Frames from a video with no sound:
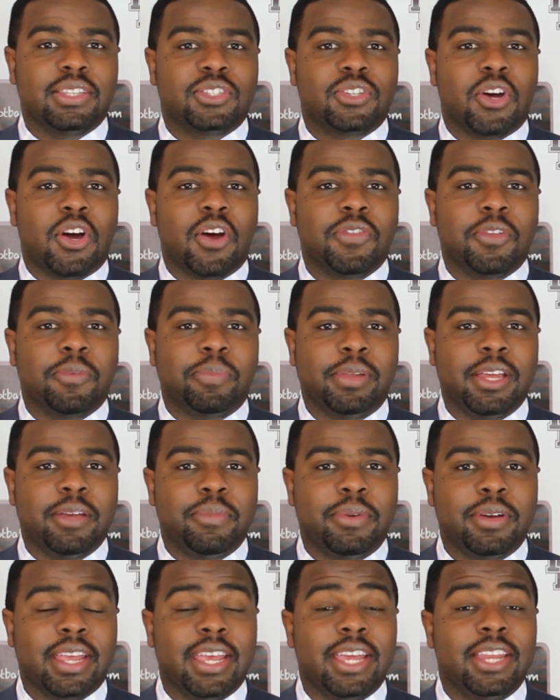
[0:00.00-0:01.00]
the czar of the
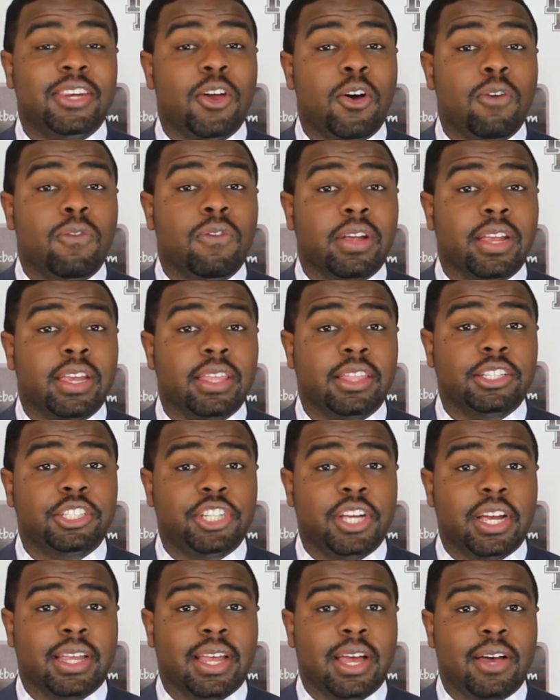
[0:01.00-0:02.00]
playbook, and don't forget to
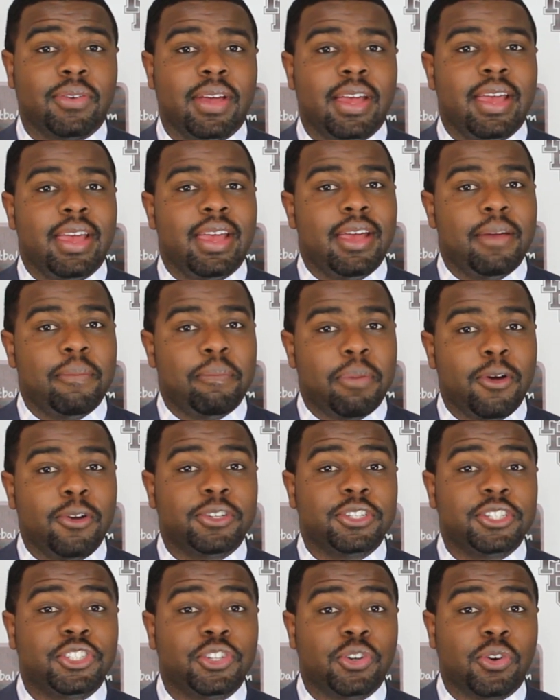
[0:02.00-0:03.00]
check out and
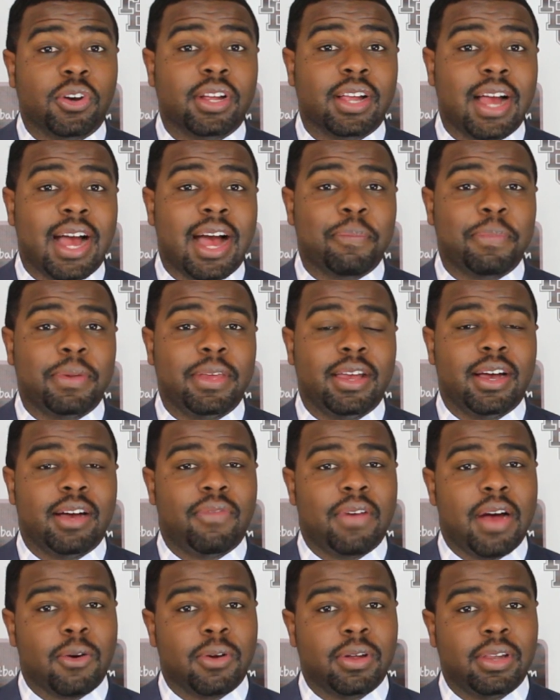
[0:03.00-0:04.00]
purchase your copy
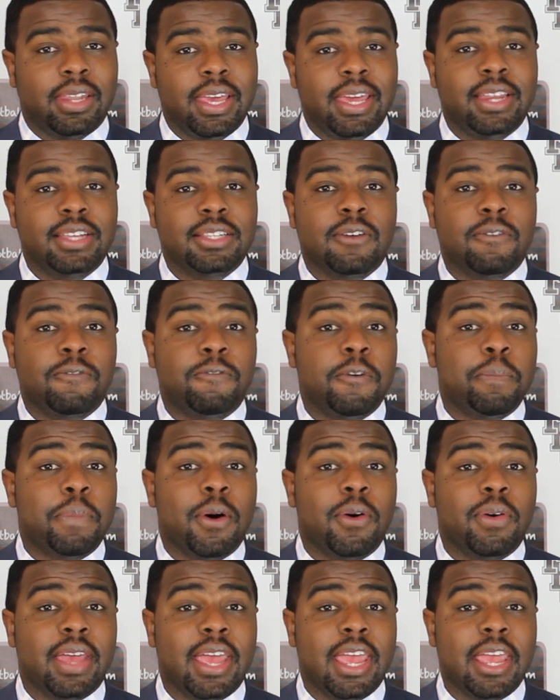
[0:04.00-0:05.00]
of our latest
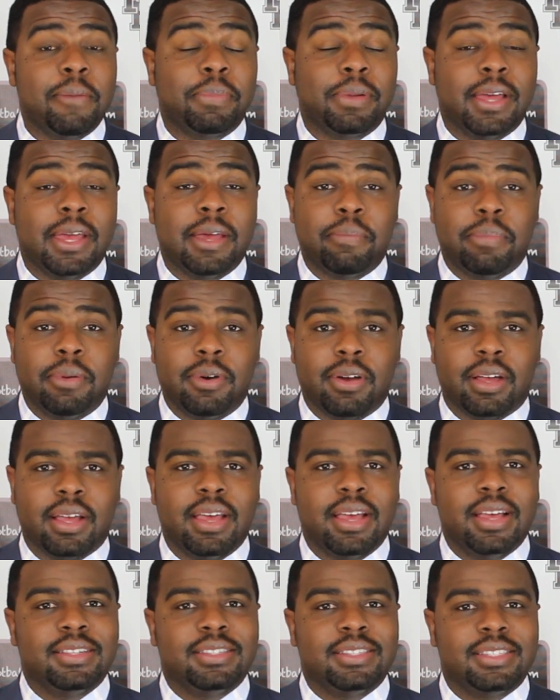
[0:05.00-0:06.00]
football game plan book,
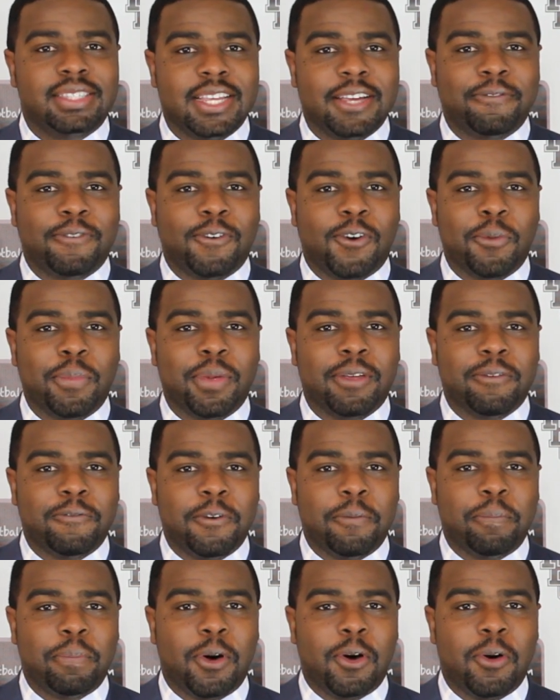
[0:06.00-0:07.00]
Stiff-Arming
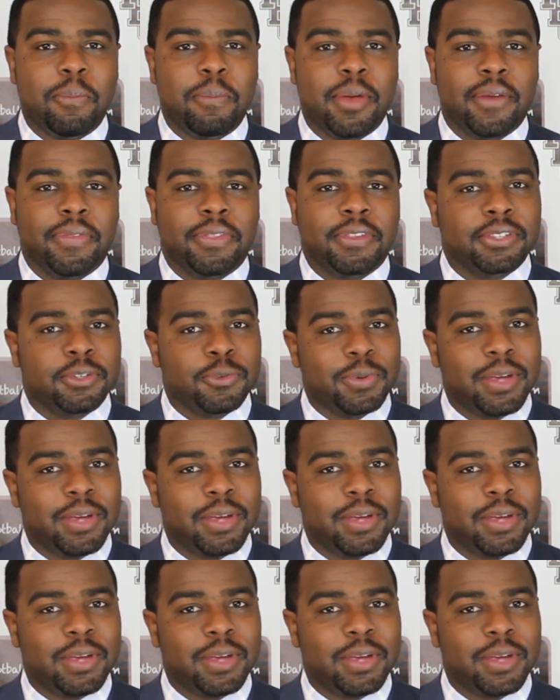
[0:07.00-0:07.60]
Football Myths.